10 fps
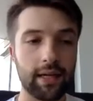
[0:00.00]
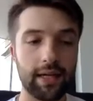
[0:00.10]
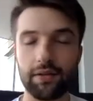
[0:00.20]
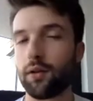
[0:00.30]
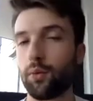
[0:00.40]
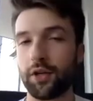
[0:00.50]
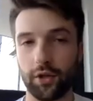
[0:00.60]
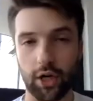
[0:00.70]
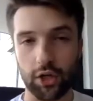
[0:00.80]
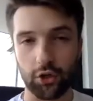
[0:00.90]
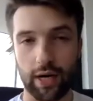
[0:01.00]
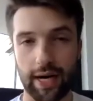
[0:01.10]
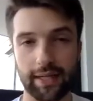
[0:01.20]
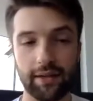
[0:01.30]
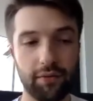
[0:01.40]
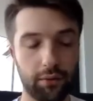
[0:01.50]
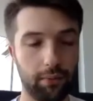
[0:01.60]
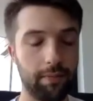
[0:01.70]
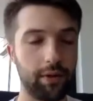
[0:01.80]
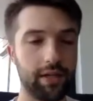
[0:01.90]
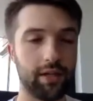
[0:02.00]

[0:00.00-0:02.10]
He's on a one-year contract, $3 million.